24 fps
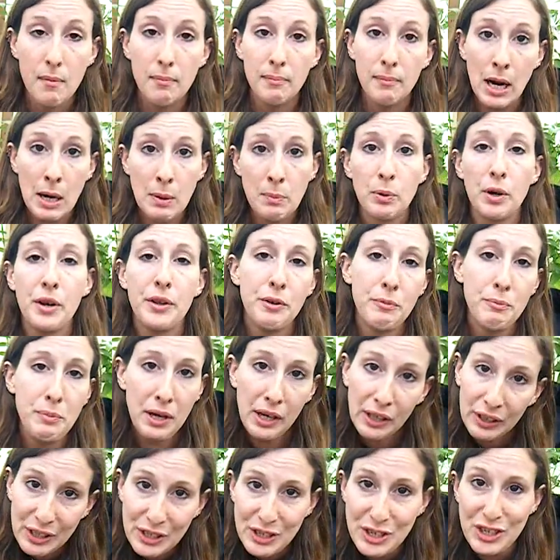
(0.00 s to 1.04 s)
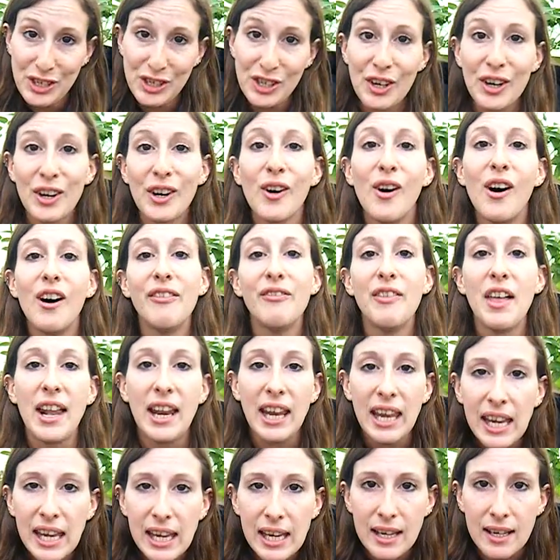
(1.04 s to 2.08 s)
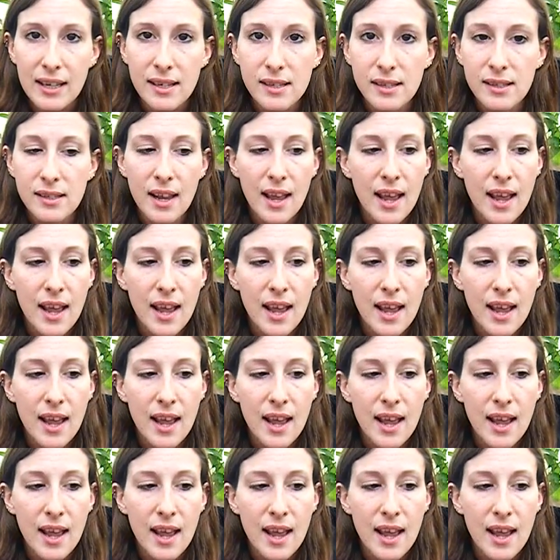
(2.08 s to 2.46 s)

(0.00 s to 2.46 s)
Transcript: My brother, being the jerk off that he is,